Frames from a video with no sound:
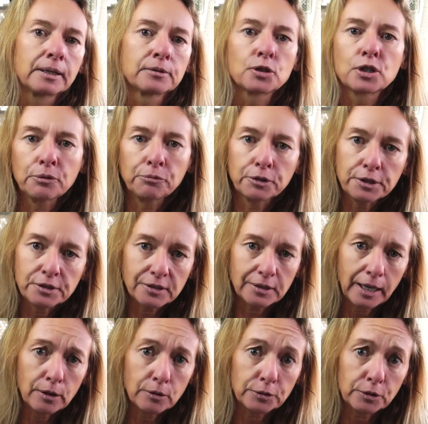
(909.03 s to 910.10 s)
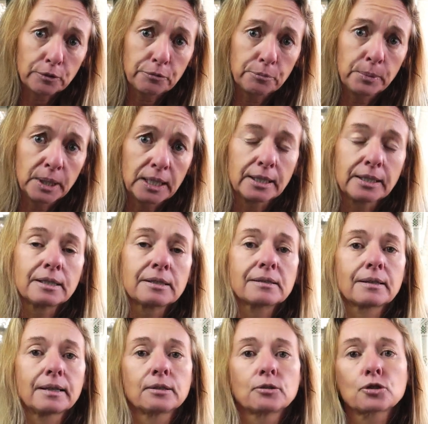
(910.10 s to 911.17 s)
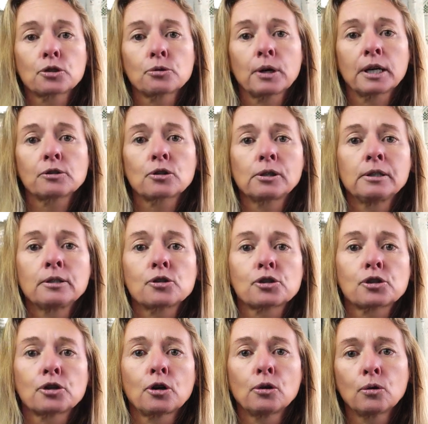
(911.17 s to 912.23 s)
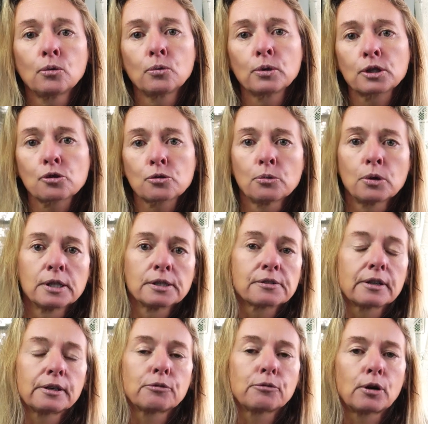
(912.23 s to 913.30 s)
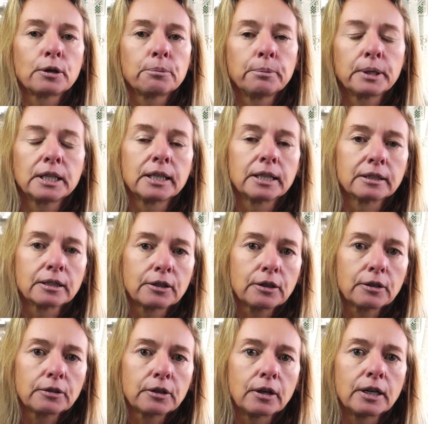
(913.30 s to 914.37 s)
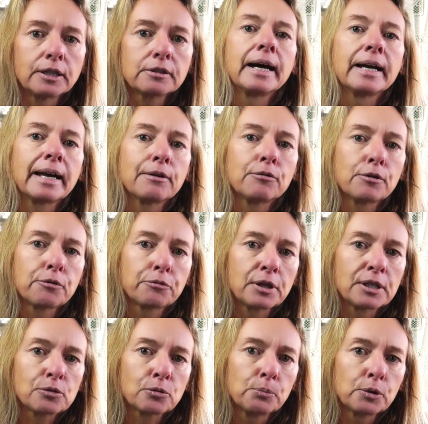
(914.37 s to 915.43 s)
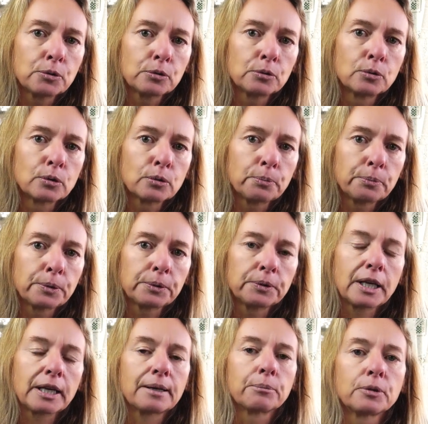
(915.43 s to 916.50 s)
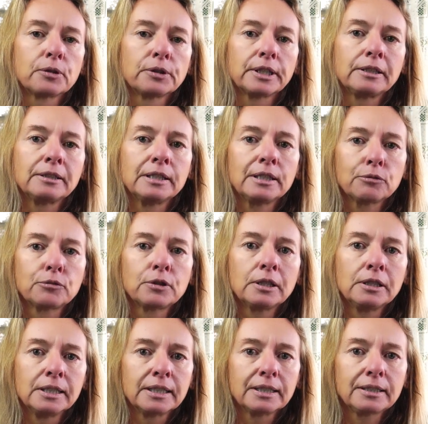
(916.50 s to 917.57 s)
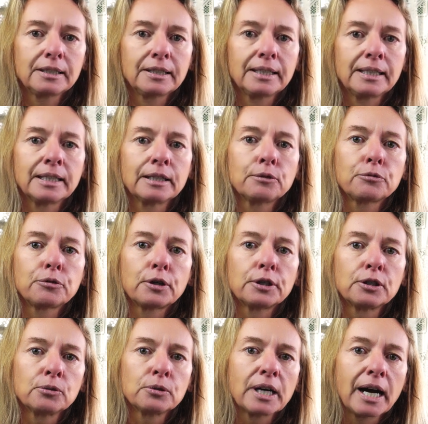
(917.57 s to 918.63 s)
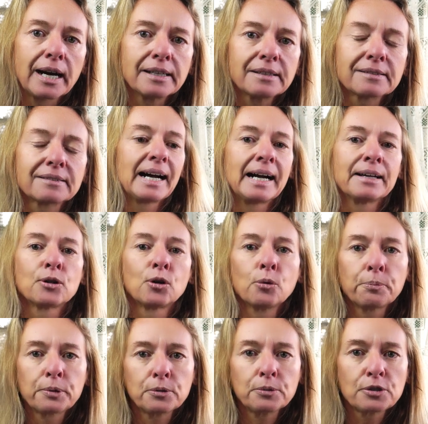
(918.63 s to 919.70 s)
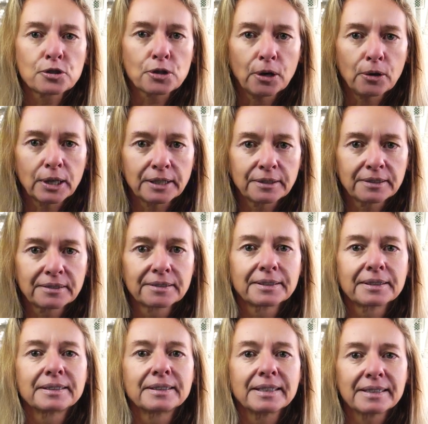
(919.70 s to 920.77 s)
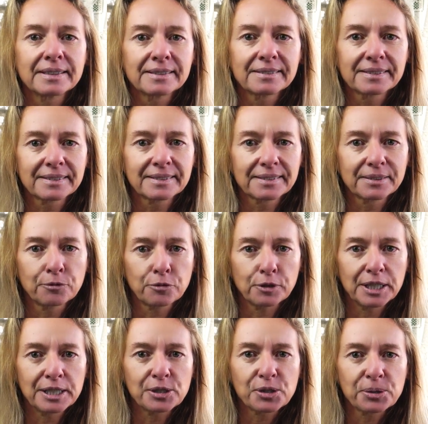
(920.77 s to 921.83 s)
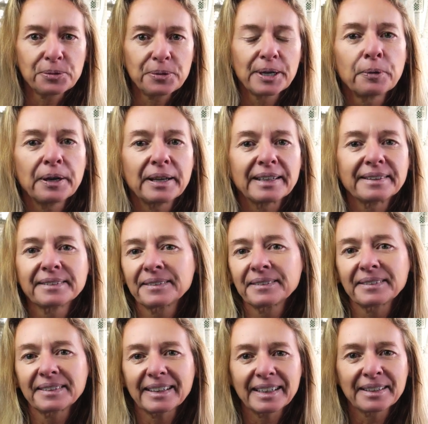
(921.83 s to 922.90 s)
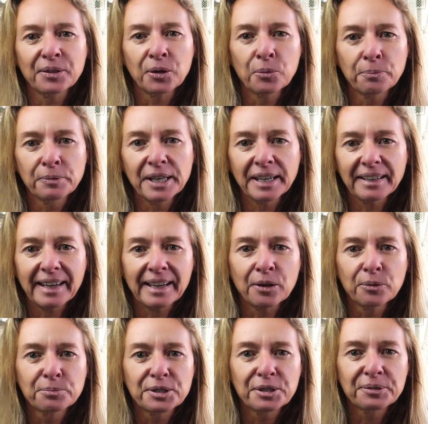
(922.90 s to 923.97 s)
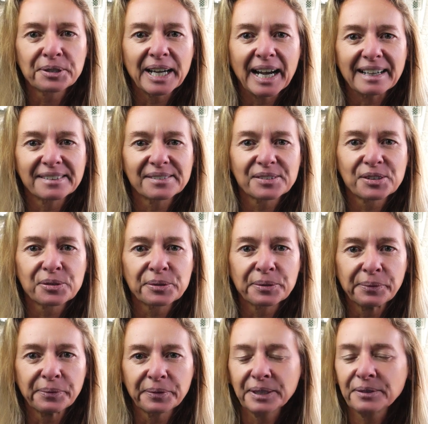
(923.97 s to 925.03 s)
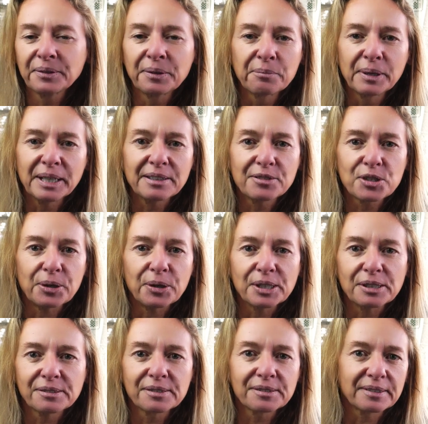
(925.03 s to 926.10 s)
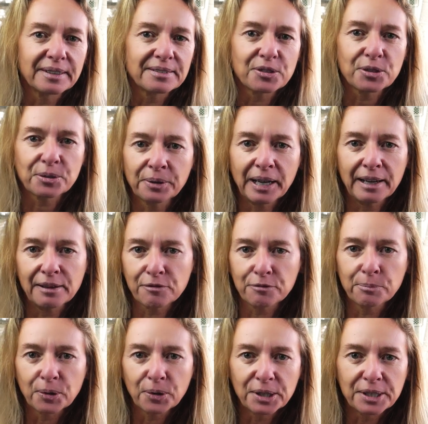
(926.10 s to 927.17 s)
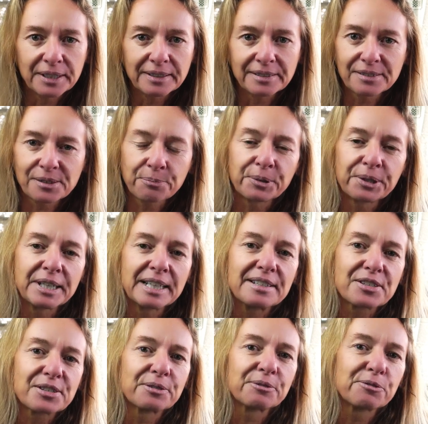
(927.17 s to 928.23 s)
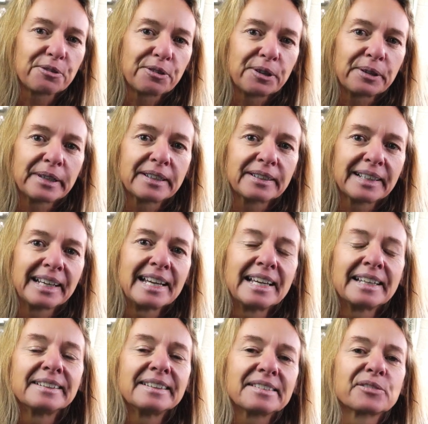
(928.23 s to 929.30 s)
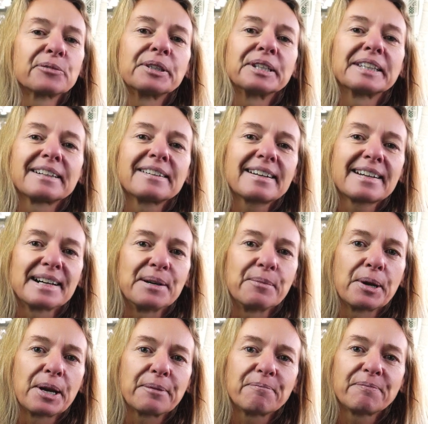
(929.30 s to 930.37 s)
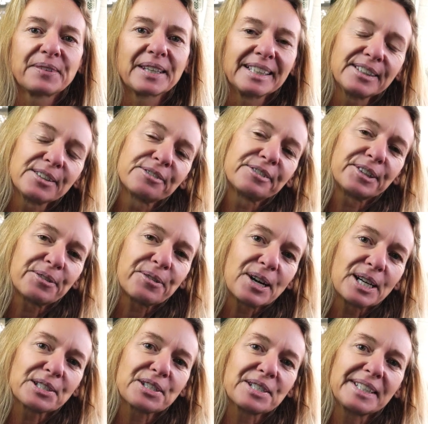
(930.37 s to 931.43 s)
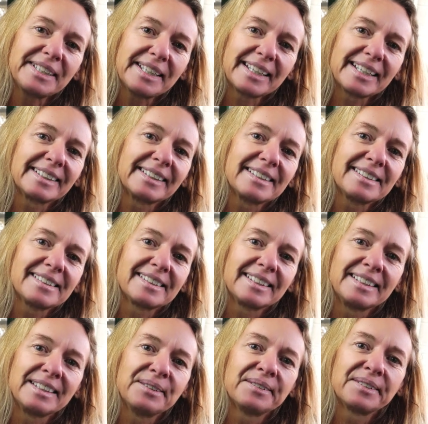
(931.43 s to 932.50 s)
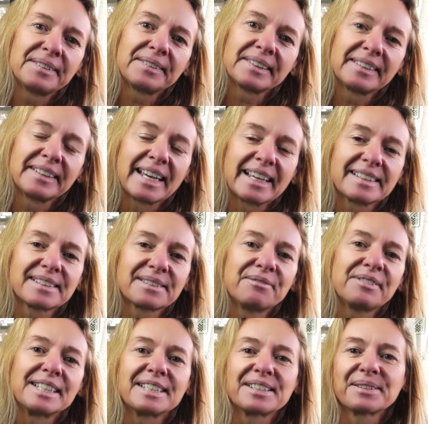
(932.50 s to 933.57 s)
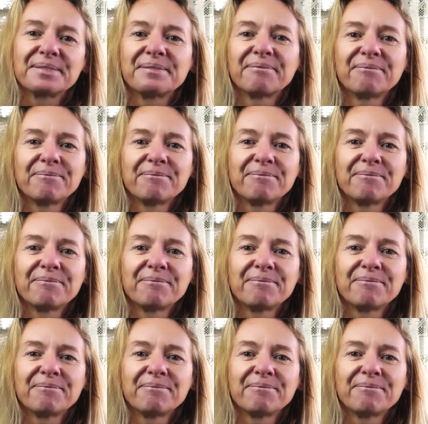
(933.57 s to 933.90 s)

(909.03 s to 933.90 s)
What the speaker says: different styles of beanies and to actually show which ones are for beginner or not. I have a Facebook group that gonna leave the link here for you guys. I hope you enjoyed this video, and I hope that helped you guys to, you know, make choices and have more inspiration for this winter coming. Thank you for watching, and I see you on the next video.